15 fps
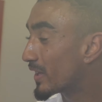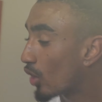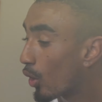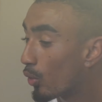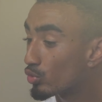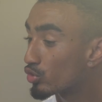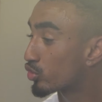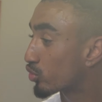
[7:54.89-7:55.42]

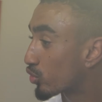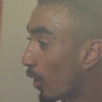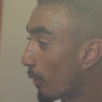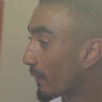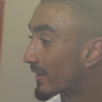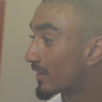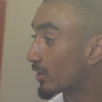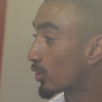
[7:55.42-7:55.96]
don't
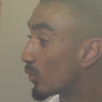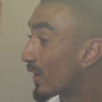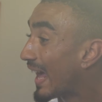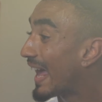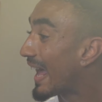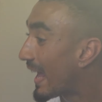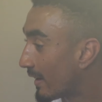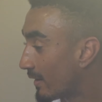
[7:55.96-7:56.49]
stop until the
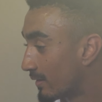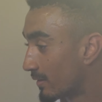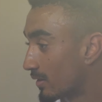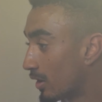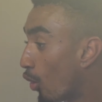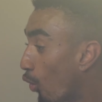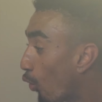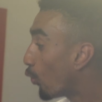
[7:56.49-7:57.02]
end.
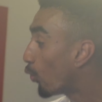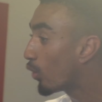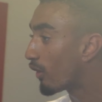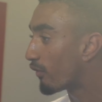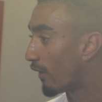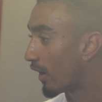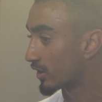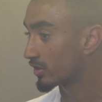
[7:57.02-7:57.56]
Mm -hmm. All
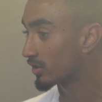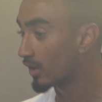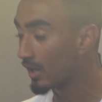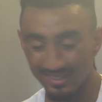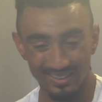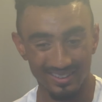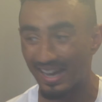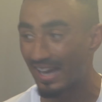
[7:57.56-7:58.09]
of us.
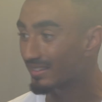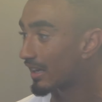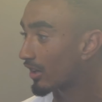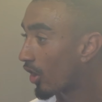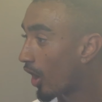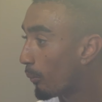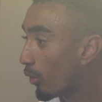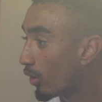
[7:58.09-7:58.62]
The guys that
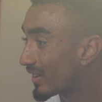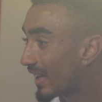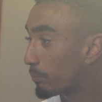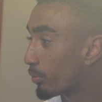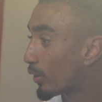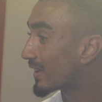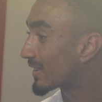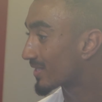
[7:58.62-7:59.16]
come on, they
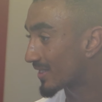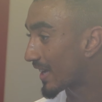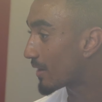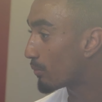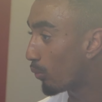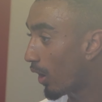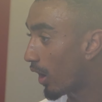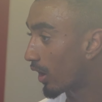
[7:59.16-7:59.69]
put in the
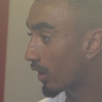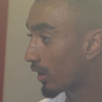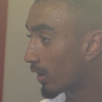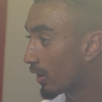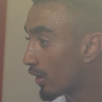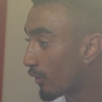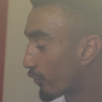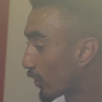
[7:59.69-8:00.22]
same work
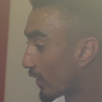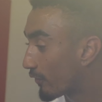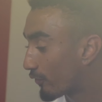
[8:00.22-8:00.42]
for, the,